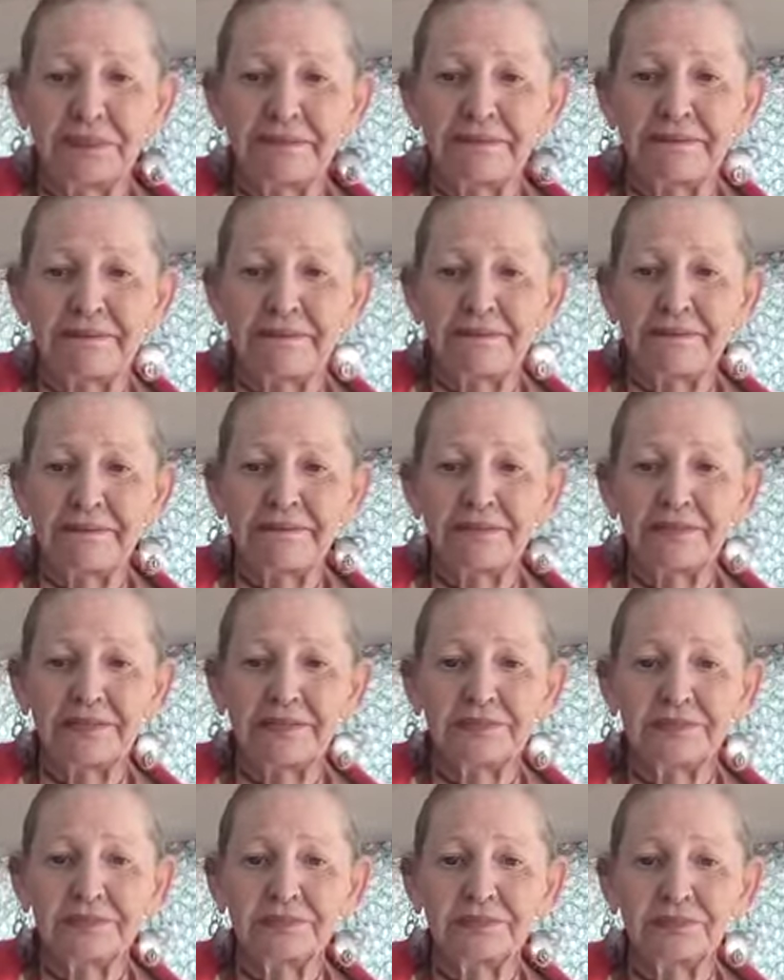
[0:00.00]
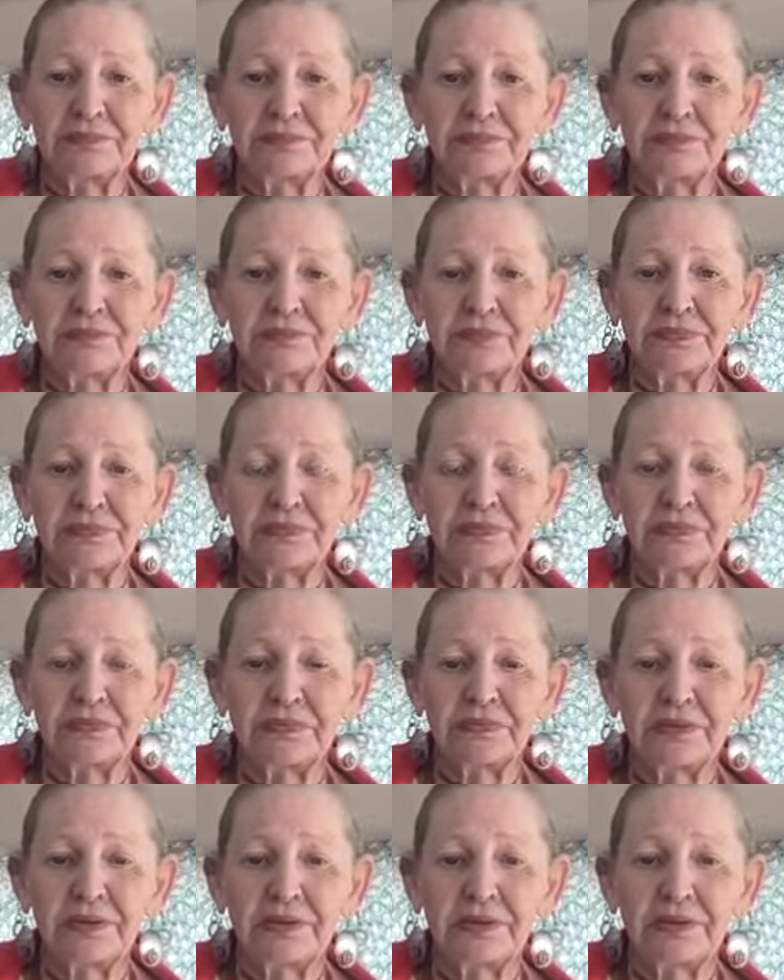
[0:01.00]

(silence)